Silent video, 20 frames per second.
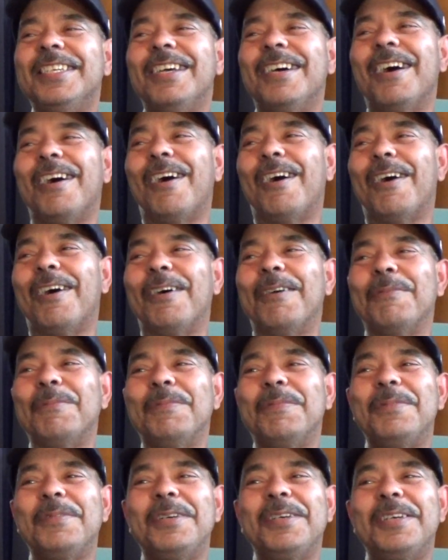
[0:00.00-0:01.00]

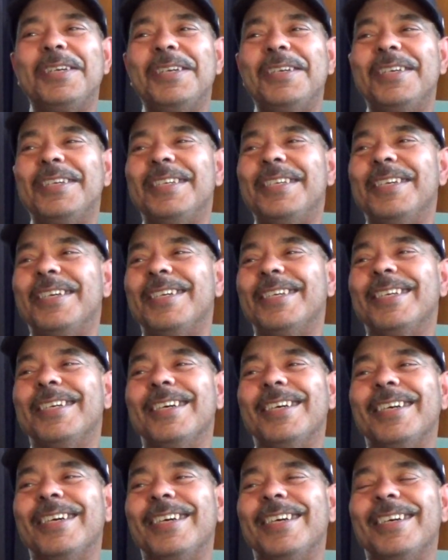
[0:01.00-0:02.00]

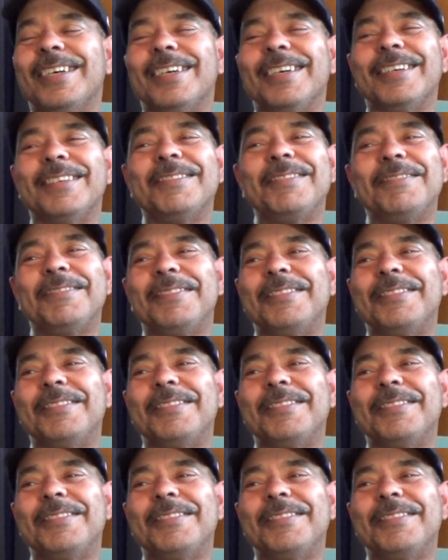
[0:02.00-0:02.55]
[no speech]